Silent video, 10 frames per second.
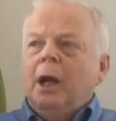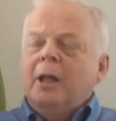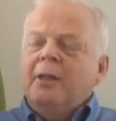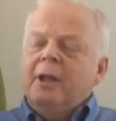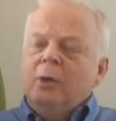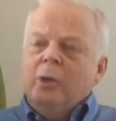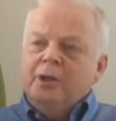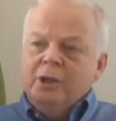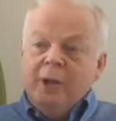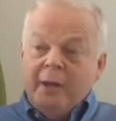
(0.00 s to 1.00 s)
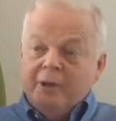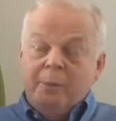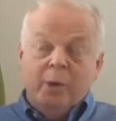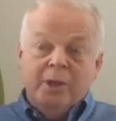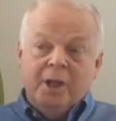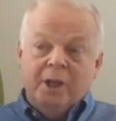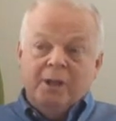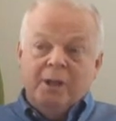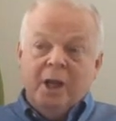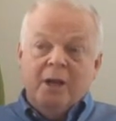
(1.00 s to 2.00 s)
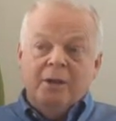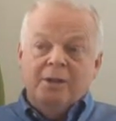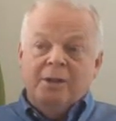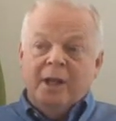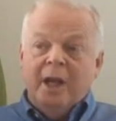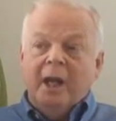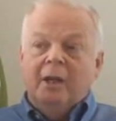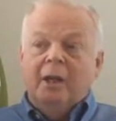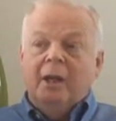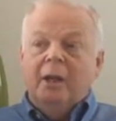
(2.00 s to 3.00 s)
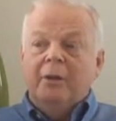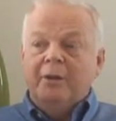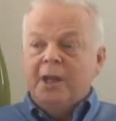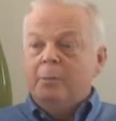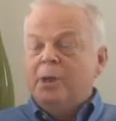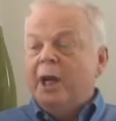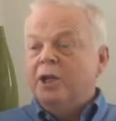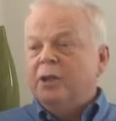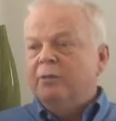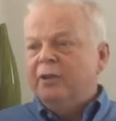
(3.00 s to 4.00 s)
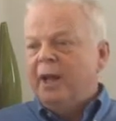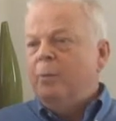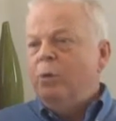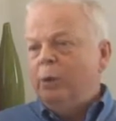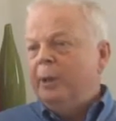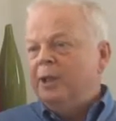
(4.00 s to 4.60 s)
I think we do have to point out to the owners that the temptation for them will